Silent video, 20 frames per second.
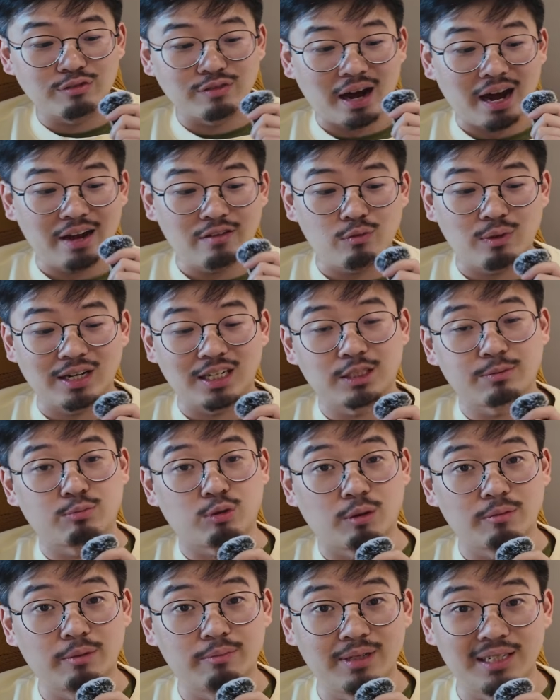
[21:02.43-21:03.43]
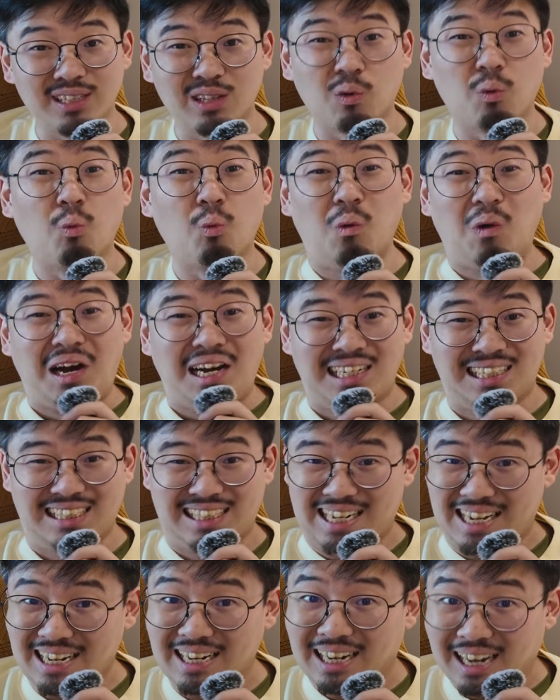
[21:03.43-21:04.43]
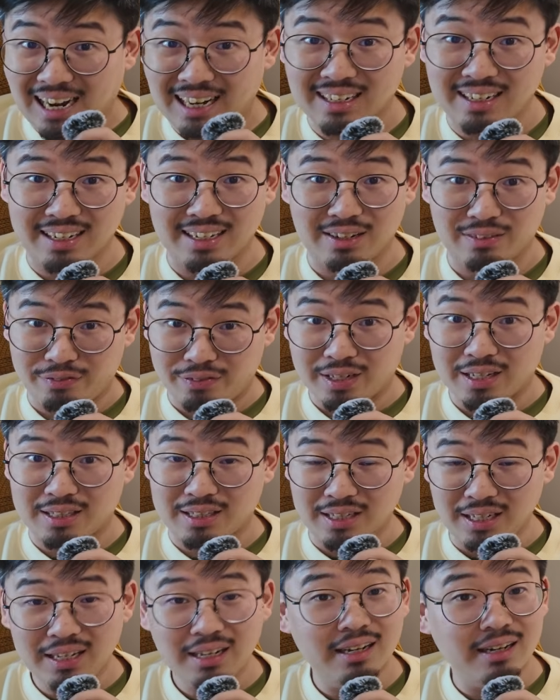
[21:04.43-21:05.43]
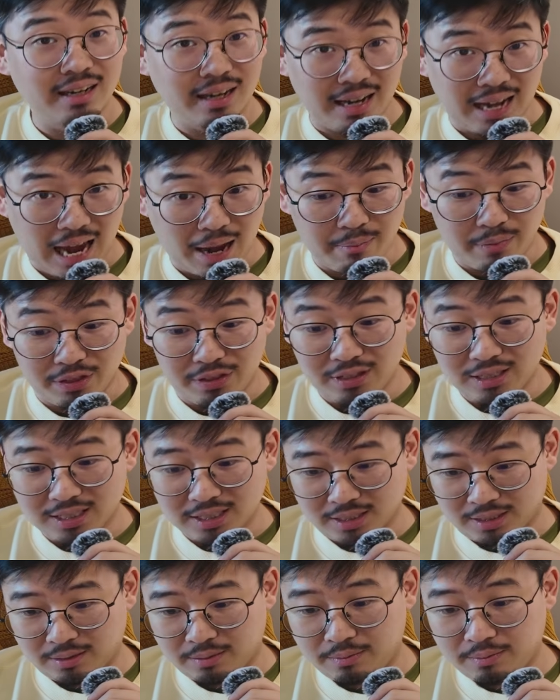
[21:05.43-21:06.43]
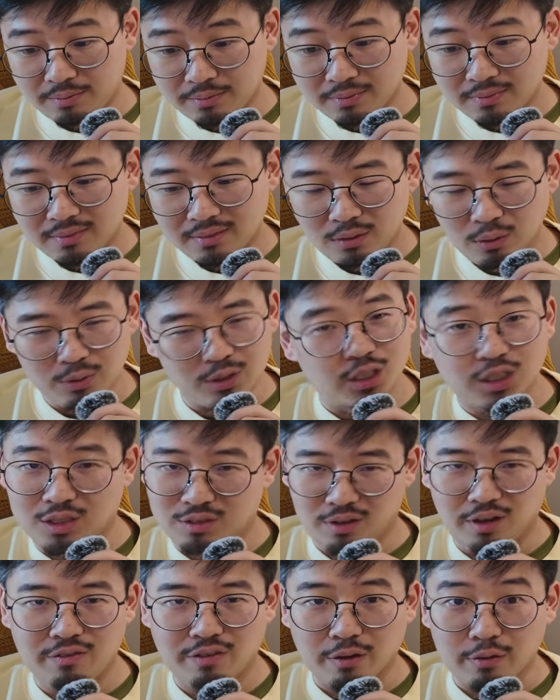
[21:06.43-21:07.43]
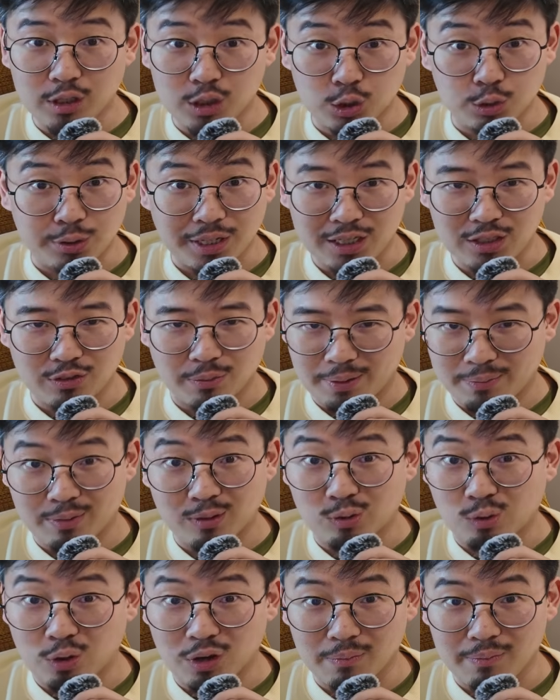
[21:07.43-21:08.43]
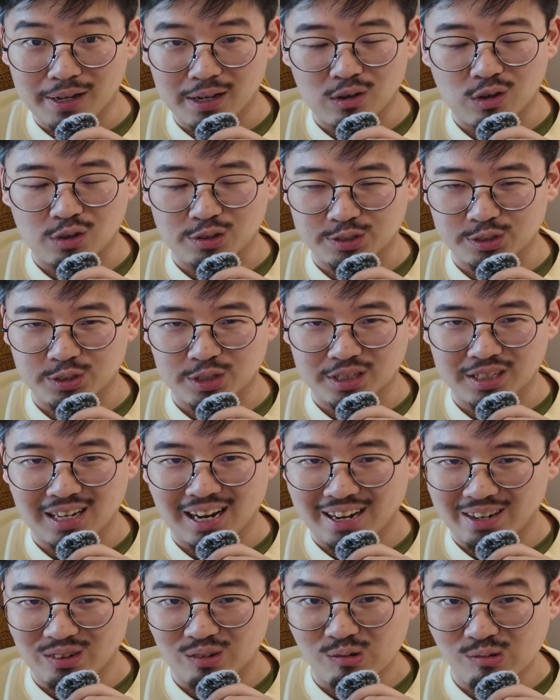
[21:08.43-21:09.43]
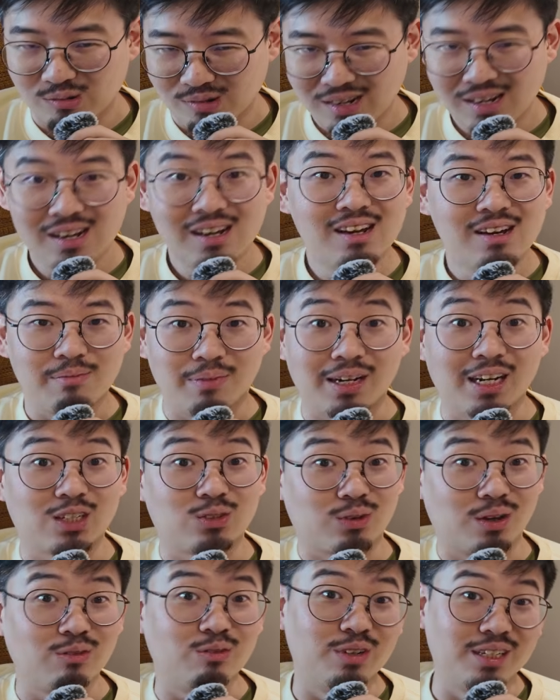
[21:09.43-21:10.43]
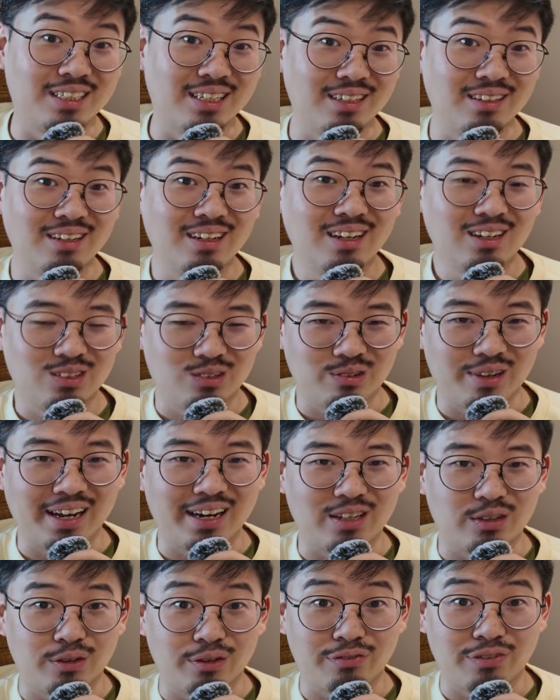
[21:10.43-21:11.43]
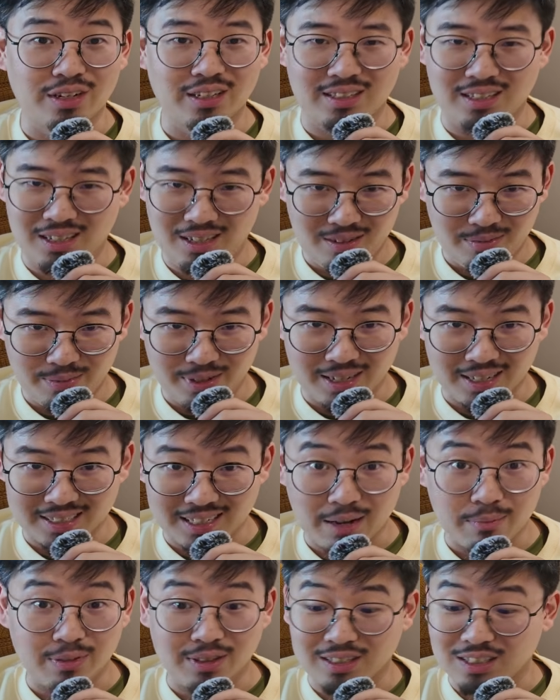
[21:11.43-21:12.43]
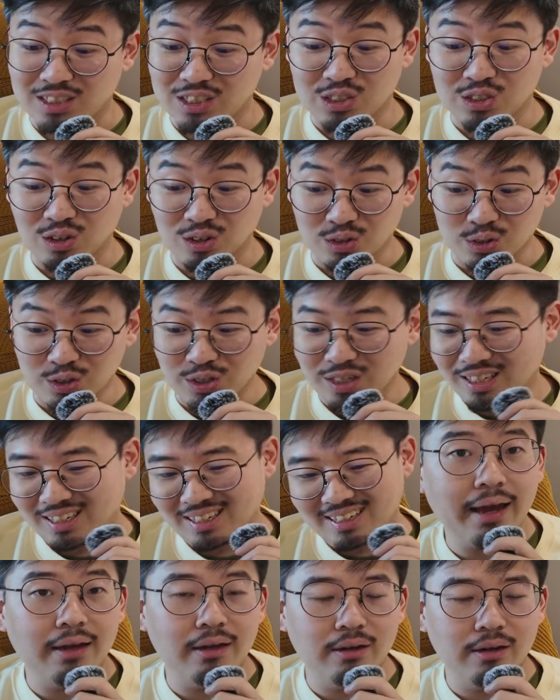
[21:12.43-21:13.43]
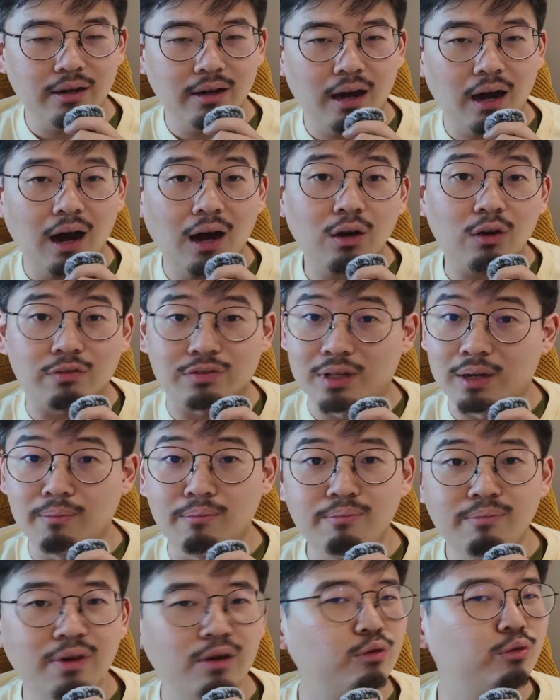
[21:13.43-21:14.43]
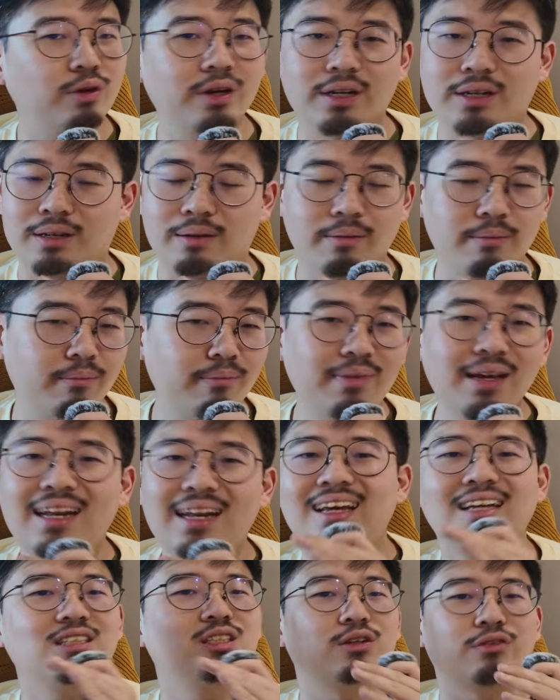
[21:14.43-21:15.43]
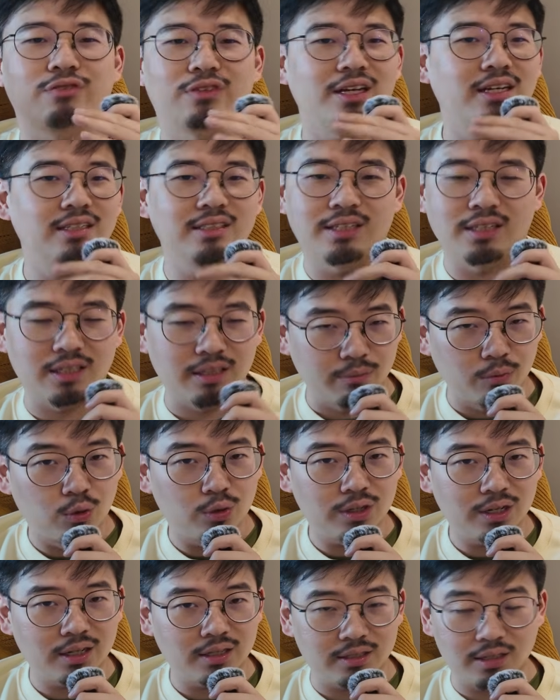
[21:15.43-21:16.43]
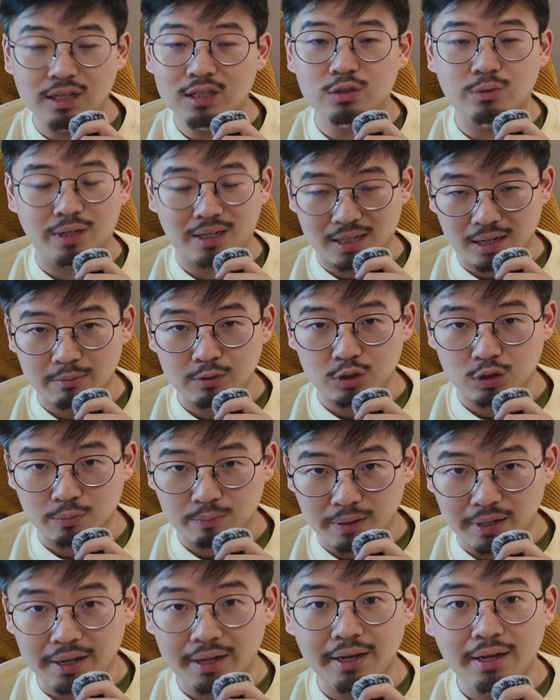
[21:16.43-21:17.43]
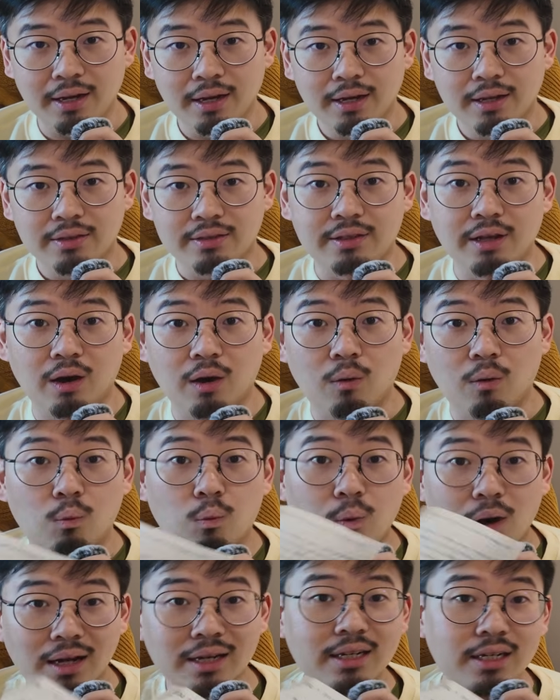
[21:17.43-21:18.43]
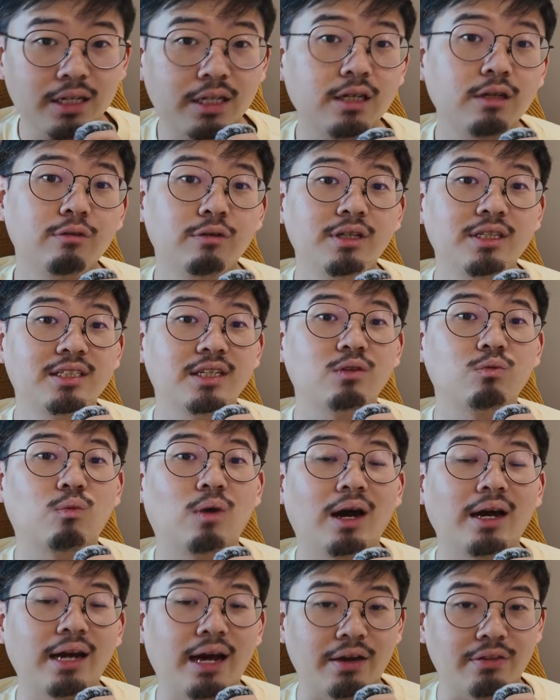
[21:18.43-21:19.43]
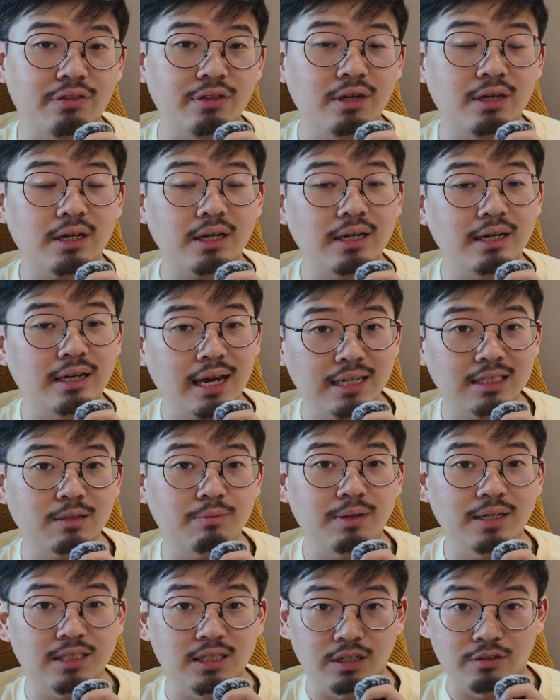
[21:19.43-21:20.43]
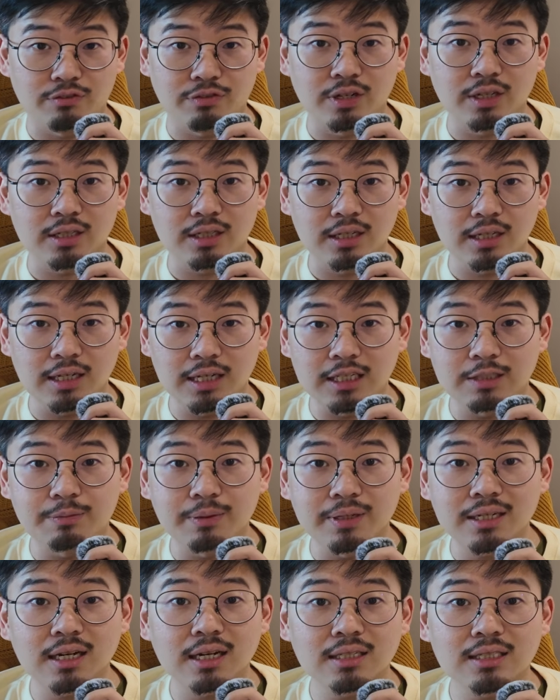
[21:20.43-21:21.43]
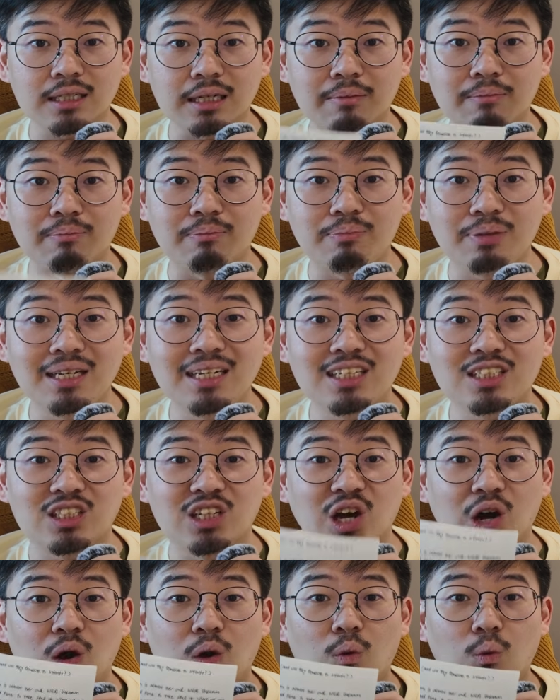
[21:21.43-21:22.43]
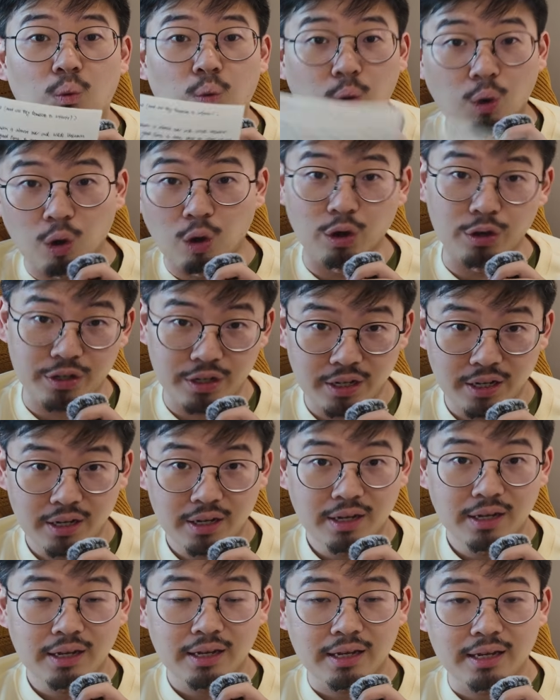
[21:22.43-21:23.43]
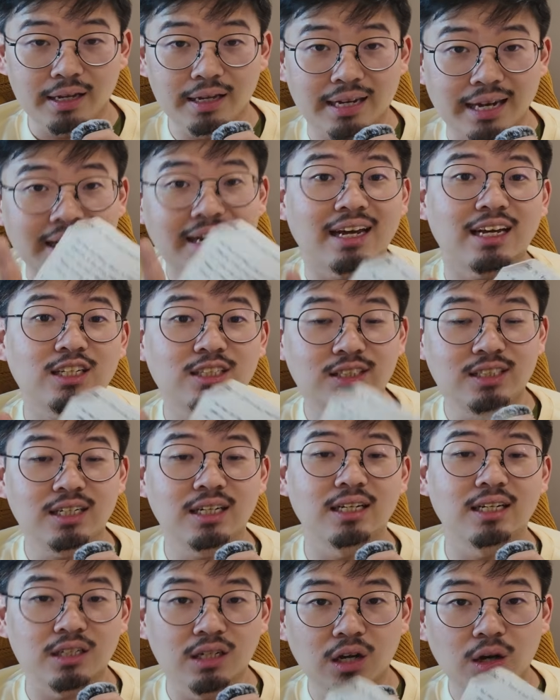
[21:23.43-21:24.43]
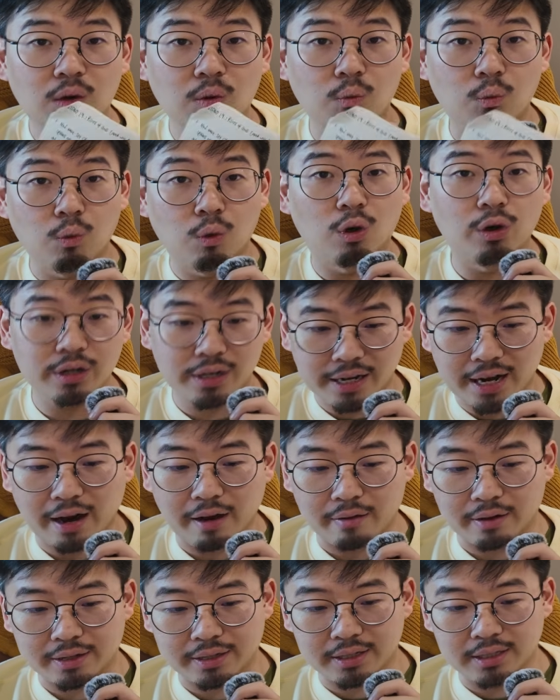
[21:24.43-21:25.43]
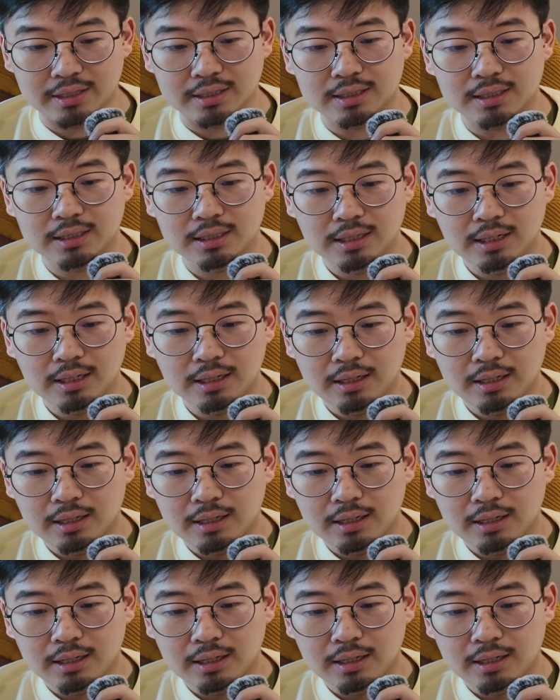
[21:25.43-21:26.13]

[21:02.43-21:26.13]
revive what is probably the worst in color in Infinity, Amethyst, which is very strange for people who only play Core Constructed, I know, but that's one reason to get into Infinity, because Amethyst is not good. And out of the millions of things that Demona does when it comes into play, the one key reason why I think it has a place in Infinity is because it beats Ward. It can exert Ward characters.